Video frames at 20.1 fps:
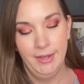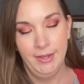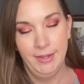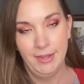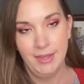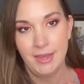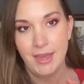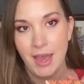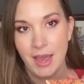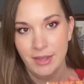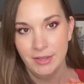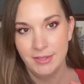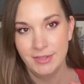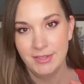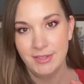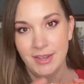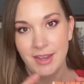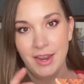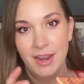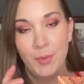
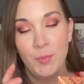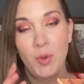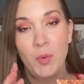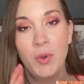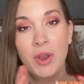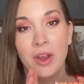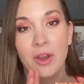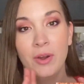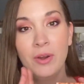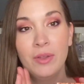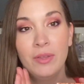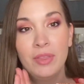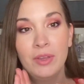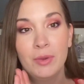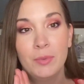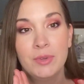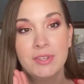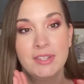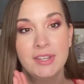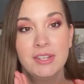Yes, I am aware there
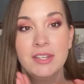was a